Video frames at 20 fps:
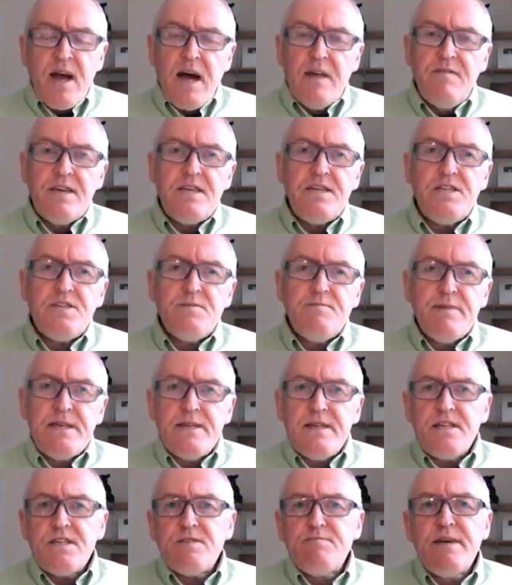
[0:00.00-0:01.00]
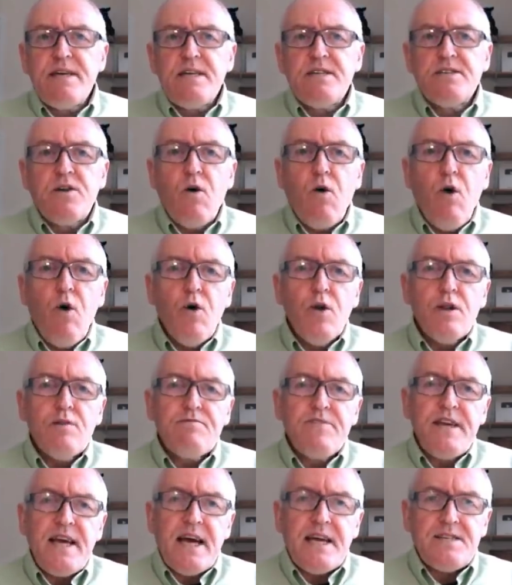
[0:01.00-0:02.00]
And these mean, this means that all
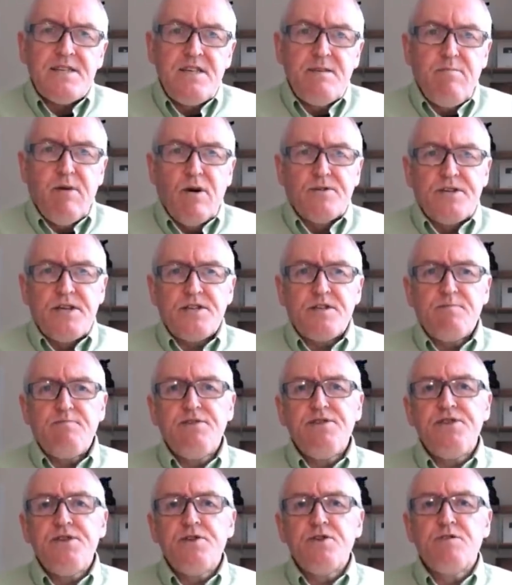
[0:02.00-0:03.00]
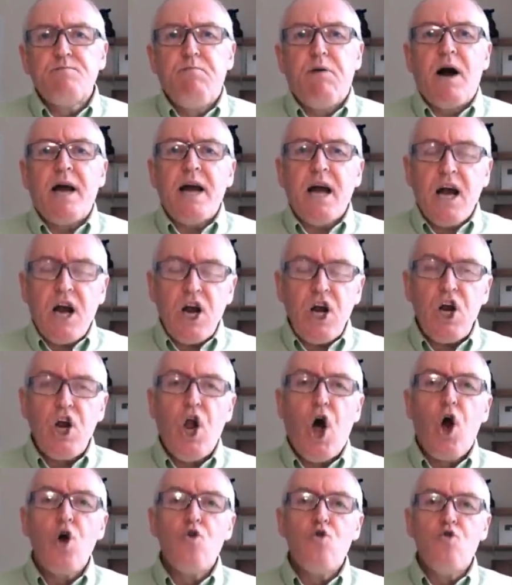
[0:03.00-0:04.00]
of the antibodies are produced by a
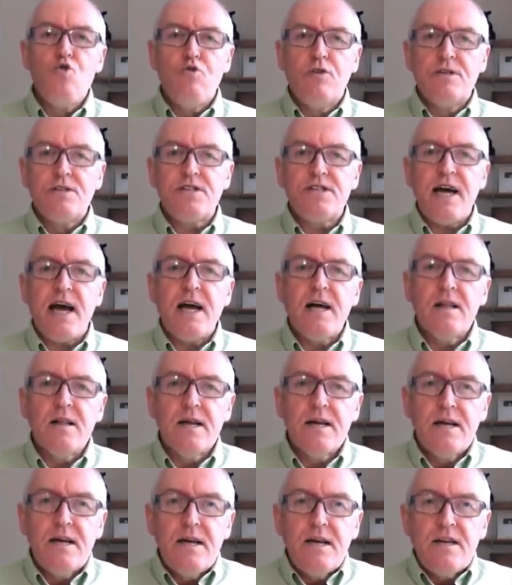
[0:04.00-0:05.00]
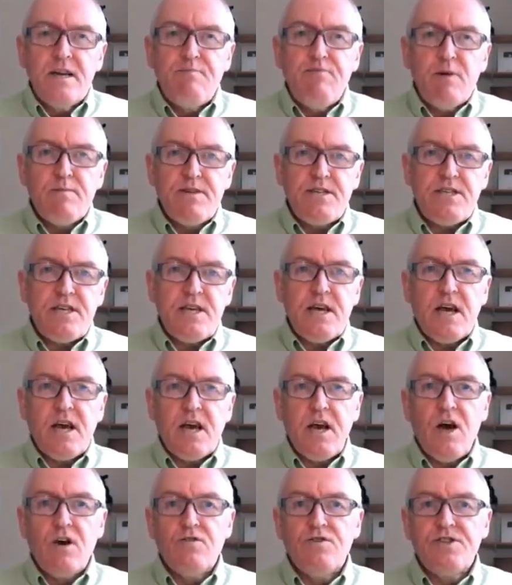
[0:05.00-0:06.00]
clone cell. You've probably seen
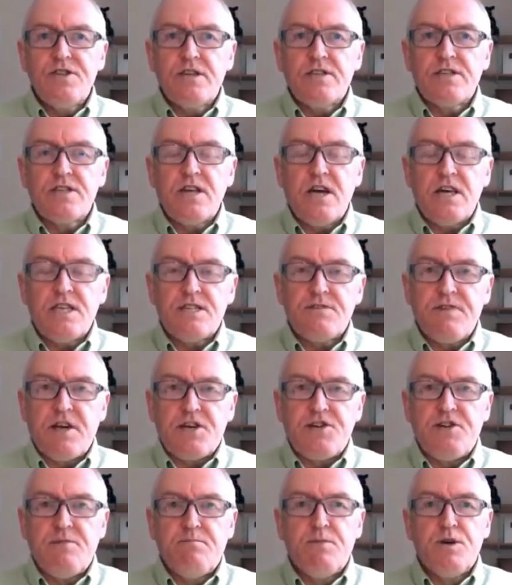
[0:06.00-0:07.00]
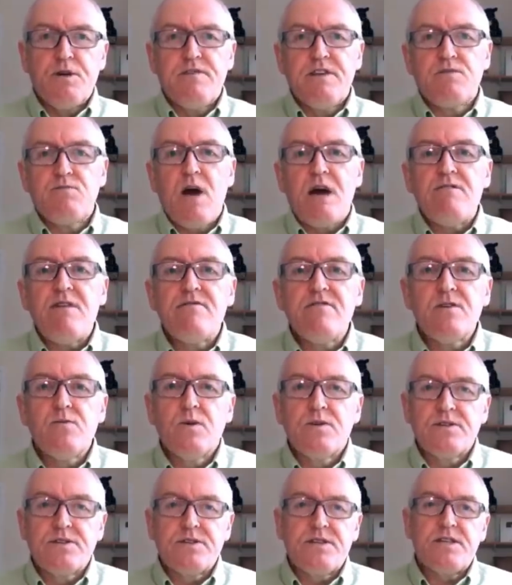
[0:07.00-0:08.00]
clones on science fiction movies where
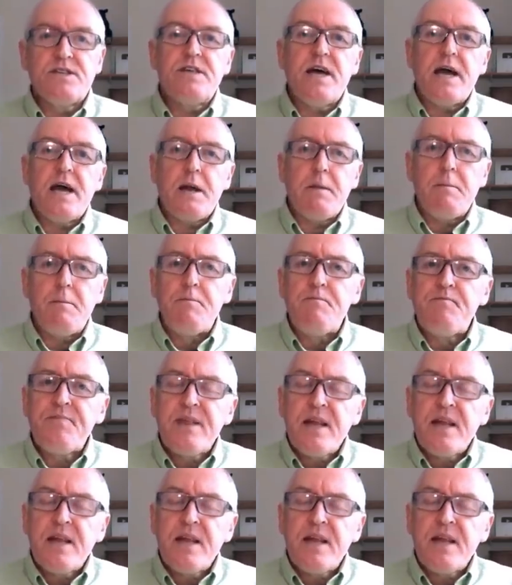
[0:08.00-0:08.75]
everyone's the same.